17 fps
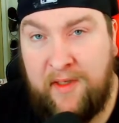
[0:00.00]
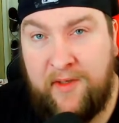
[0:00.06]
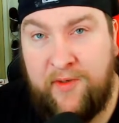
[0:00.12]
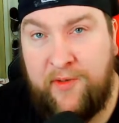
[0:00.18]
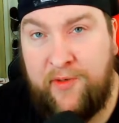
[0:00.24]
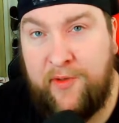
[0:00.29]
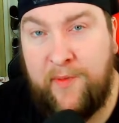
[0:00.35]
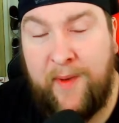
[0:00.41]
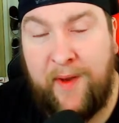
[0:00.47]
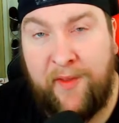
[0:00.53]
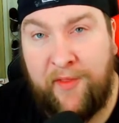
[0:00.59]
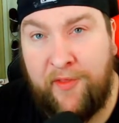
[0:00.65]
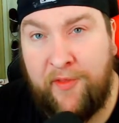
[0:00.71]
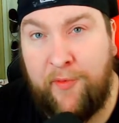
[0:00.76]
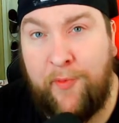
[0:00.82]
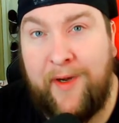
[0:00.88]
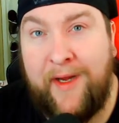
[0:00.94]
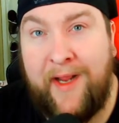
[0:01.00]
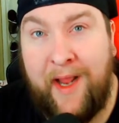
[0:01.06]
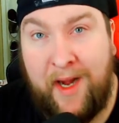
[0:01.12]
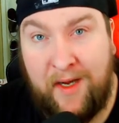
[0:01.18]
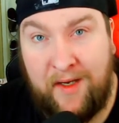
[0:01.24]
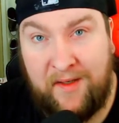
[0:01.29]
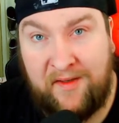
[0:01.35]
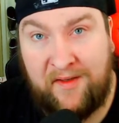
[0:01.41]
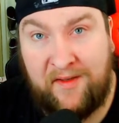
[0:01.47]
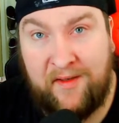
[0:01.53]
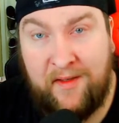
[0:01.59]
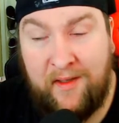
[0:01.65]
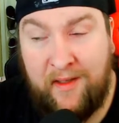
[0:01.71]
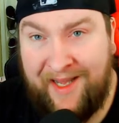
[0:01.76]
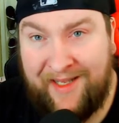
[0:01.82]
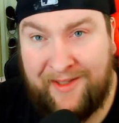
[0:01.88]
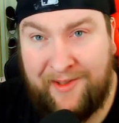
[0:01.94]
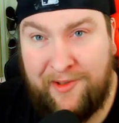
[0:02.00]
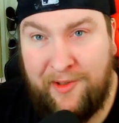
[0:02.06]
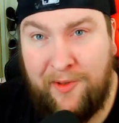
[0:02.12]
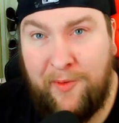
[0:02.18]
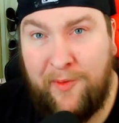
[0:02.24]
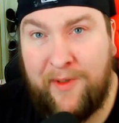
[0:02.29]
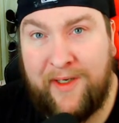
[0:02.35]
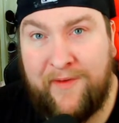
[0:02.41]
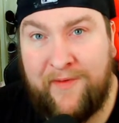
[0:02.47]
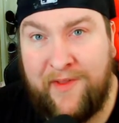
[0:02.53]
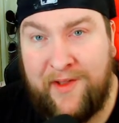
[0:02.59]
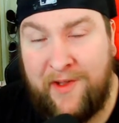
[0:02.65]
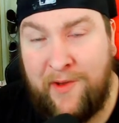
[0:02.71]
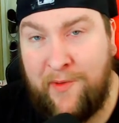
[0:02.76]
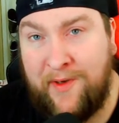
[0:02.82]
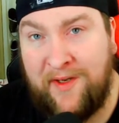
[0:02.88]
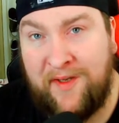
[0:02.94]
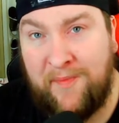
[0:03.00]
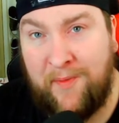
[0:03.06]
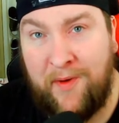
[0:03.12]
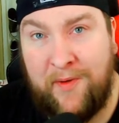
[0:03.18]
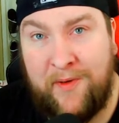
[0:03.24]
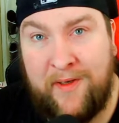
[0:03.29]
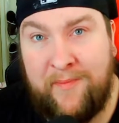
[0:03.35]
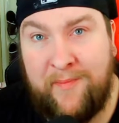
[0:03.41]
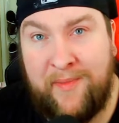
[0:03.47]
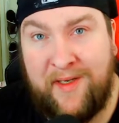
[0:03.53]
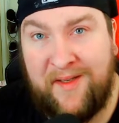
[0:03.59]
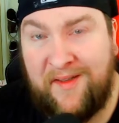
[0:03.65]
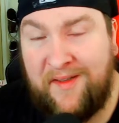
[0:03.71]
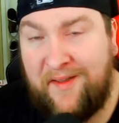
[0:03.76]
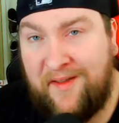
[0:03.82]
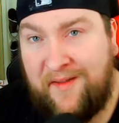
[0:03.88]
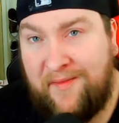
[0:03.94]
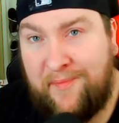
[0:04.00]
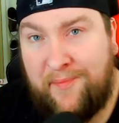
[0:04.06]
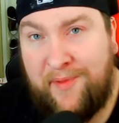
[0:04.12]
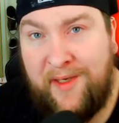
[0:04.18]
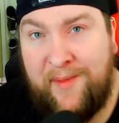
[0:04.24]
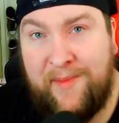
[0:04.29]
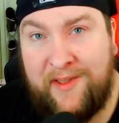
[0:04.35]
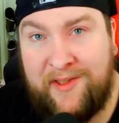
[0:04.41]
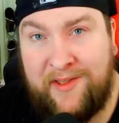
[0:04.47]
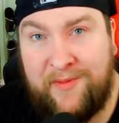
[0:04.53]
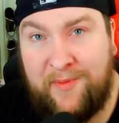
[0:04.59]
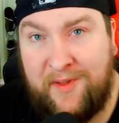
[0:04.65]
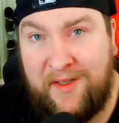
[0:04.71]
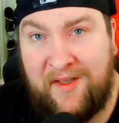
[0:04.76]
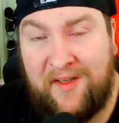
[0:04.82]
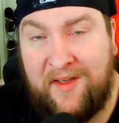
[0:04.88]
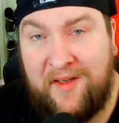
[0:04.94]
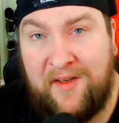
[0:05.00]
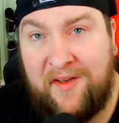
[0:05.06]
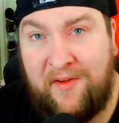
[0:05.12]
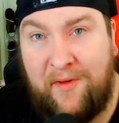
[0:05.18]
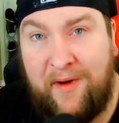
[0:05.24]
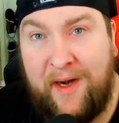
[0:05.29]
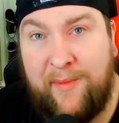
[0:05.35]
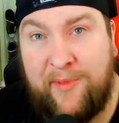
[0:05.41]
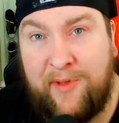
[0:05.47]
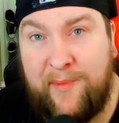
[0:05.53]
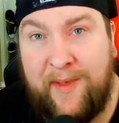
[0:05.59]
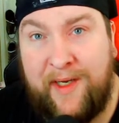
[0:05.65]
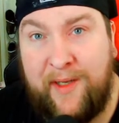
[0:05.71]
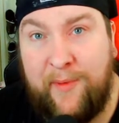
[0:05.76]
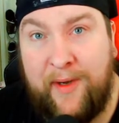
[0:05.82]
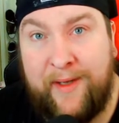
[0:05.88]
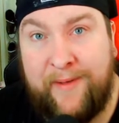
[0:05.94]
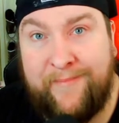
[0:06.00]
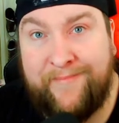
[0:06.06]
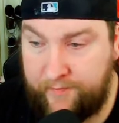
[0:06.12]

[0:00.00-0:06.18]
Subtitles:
do about 3 eggs. And don't worry if the yolk gets broken because it's pretty much, we're just going to scramble them anyway.